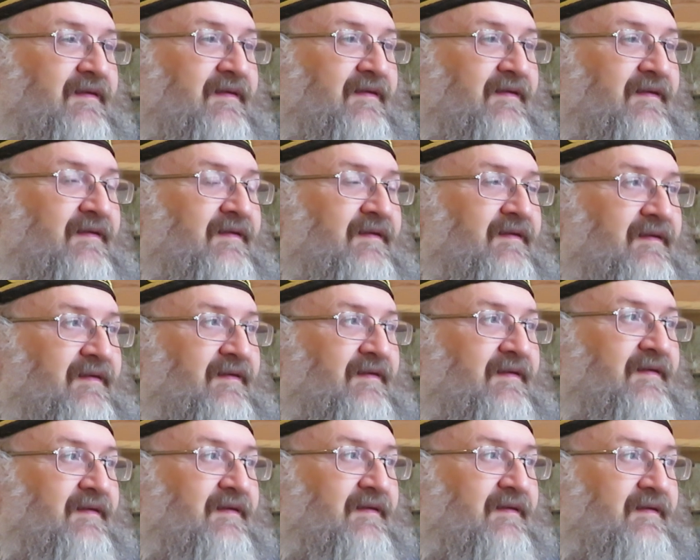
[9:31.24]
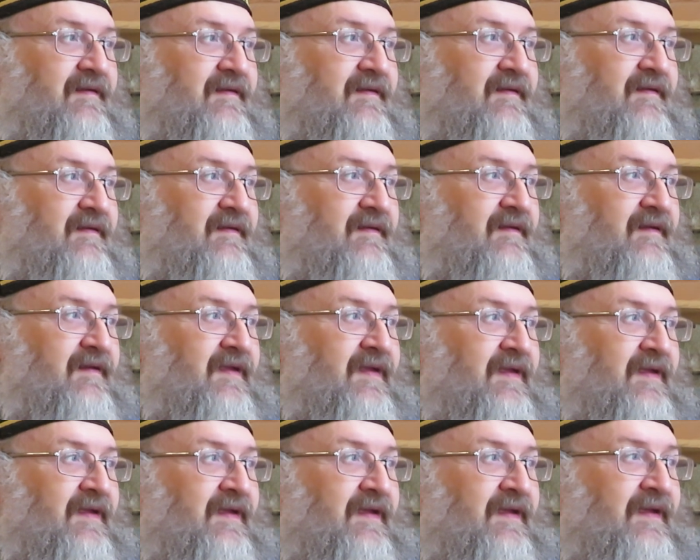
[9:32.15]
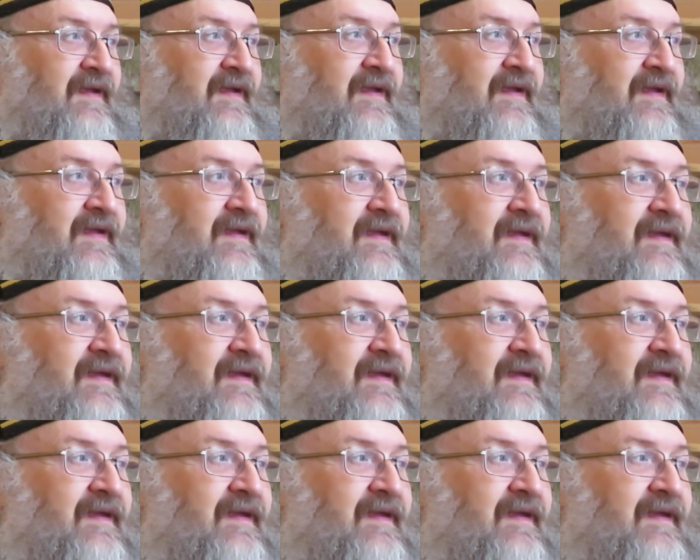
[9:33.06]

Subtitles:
No words are spoken by the person on screen.